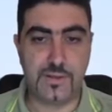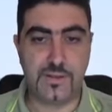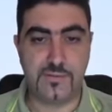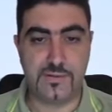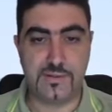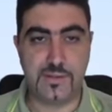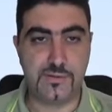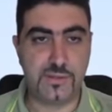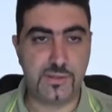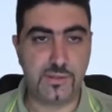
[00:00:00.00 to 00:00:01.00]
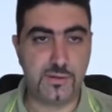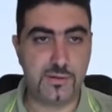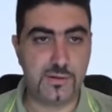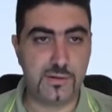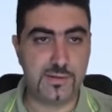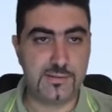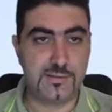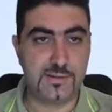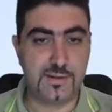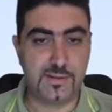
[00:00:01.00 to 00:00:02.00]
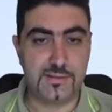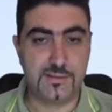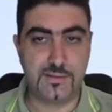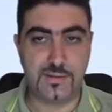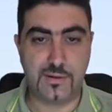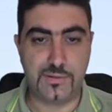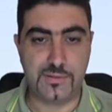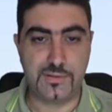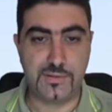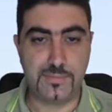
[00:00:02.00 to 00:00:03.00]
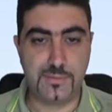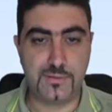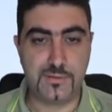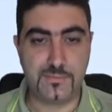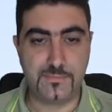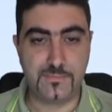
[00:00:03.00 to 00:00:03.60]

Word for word: I have a sketch here. Let's create our dimple.